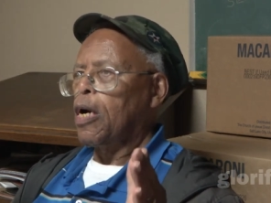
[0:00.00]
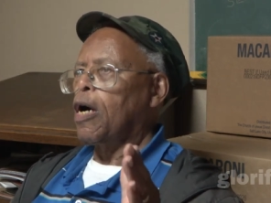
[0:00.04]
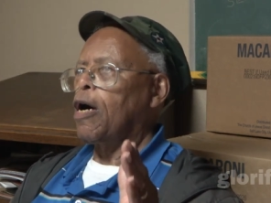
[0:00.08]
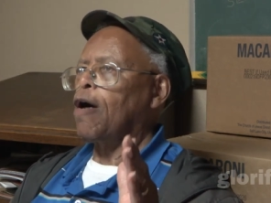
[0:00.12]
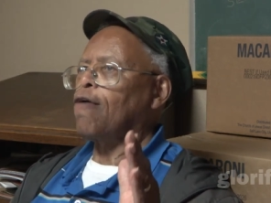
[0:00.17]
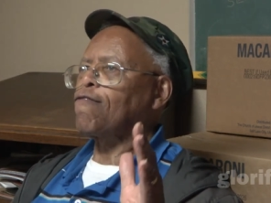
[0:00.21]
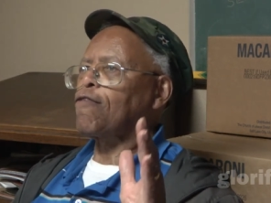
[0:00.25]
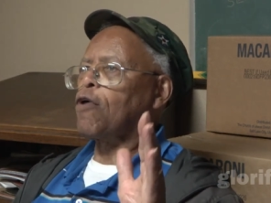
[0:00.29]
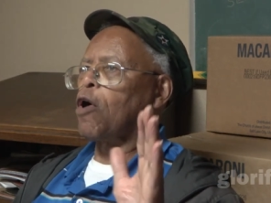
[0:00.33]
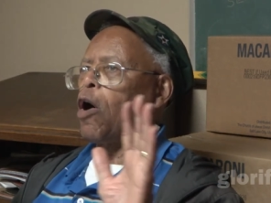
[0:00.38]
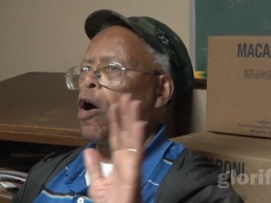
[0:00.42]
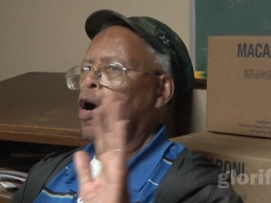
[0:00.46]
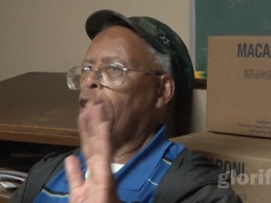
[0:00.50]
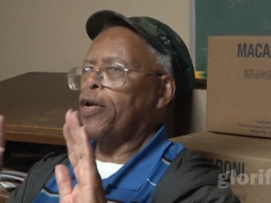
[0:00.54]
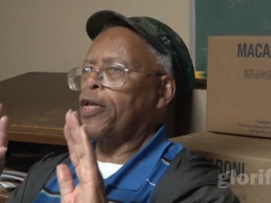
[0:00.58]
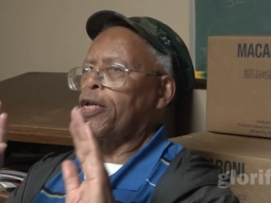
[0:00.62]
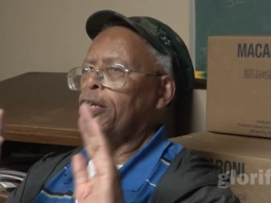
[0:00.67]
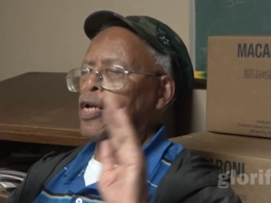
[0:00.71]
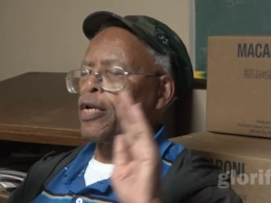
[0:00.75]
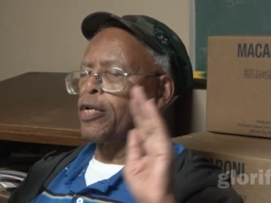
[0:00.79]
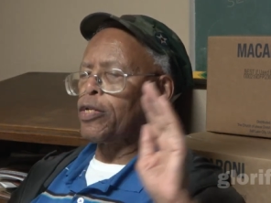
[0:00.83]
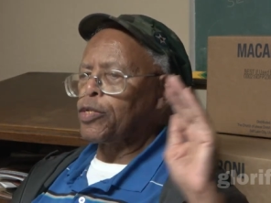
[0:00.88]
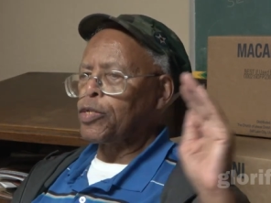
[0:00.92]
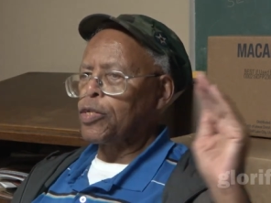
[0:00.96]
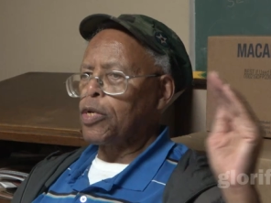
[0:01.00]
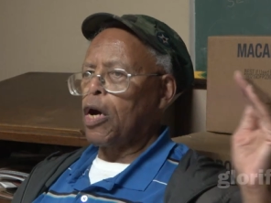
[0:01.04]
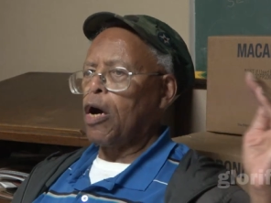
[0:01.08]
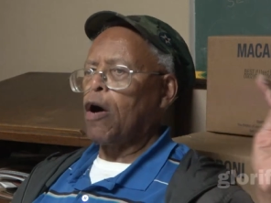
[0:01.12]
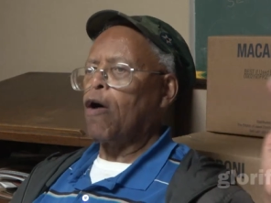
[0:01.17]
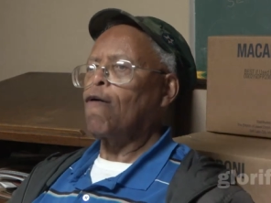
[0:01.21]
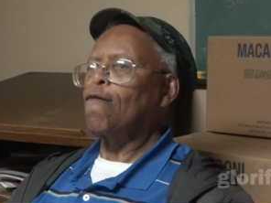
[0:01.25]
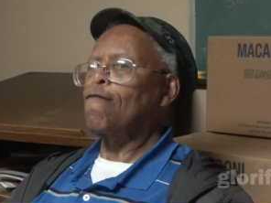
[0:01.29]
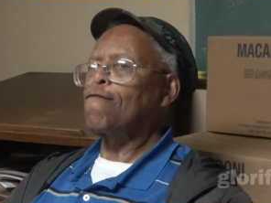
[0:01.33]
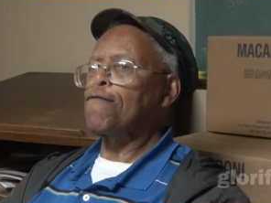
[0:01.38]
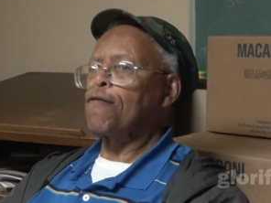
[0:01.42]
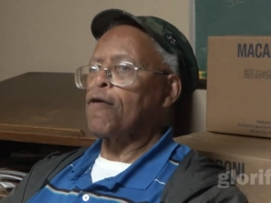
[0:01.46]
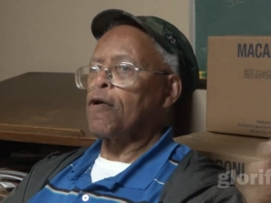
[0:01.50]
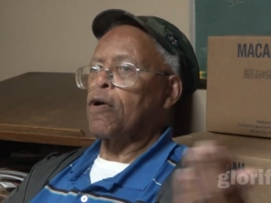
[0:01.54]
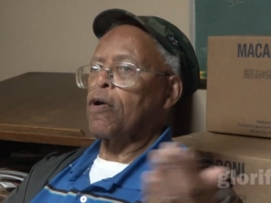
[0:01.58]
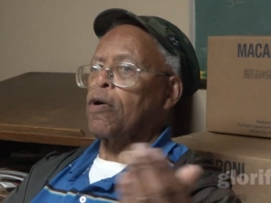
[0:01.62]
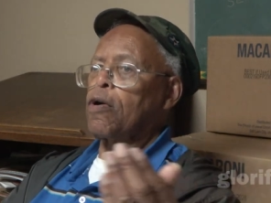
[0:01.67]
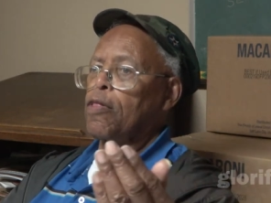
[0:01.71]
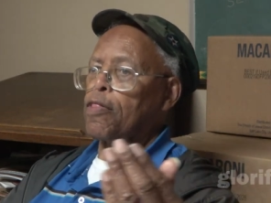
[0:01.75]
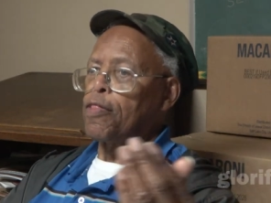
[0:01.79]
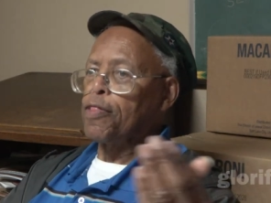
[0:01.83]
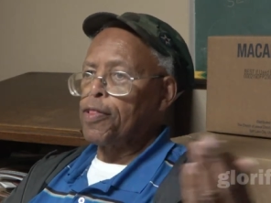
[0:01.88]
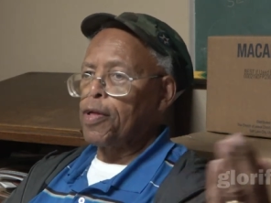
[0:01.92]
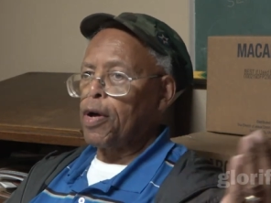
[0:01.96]
of guardians
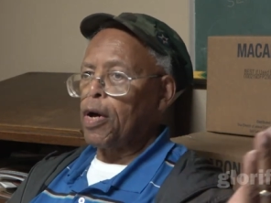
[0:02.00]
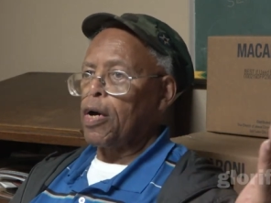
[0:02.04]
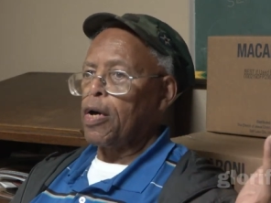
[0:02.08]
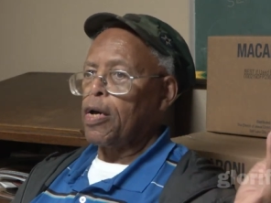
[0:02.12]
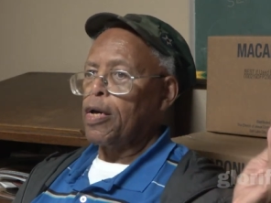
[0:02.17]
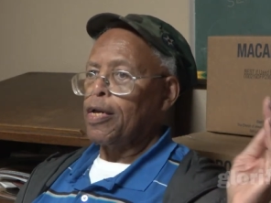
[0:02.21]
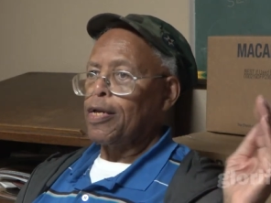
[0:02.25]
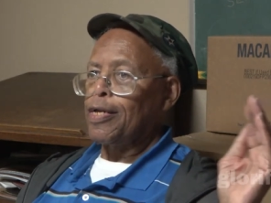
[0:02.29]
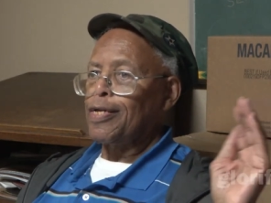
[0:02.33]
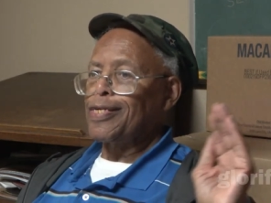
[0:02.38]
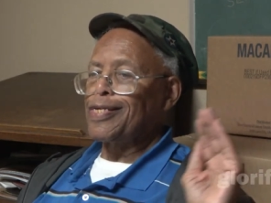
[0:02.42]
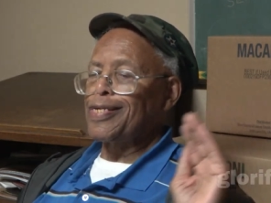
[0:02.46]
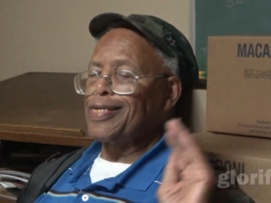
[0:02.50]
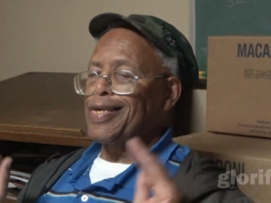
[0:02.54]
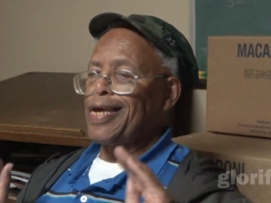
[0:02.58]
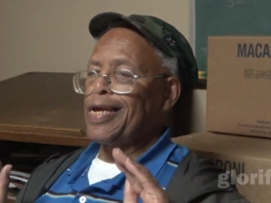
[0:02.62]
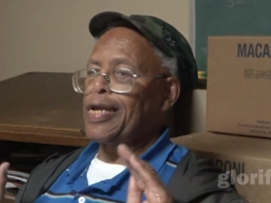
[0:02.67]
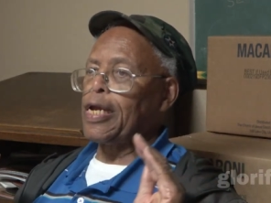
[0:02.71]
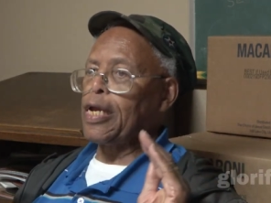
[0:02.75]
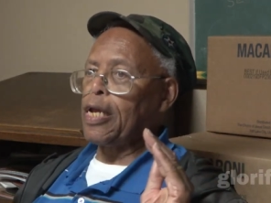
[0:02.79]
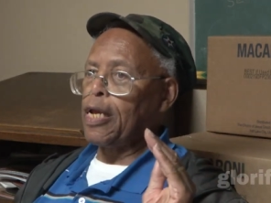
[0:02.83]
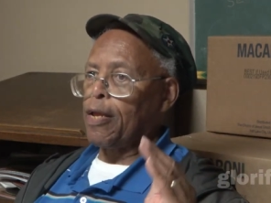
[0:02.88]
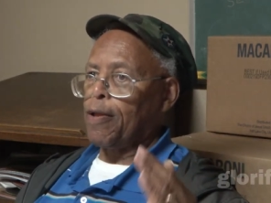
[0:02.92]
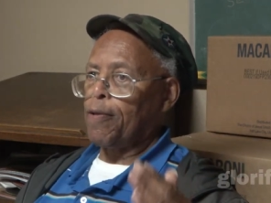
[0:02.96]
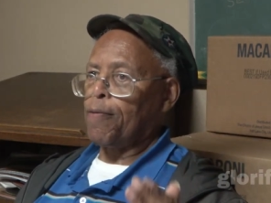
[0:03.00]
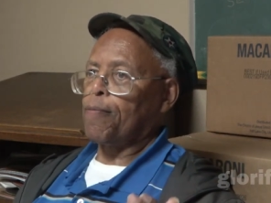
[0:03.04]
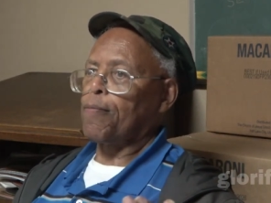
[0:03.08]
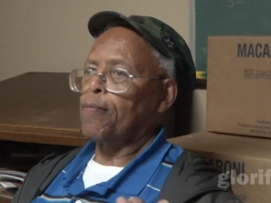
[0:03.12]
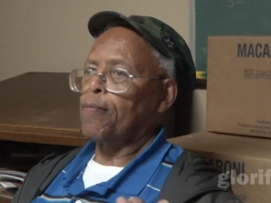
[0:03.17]
over the city.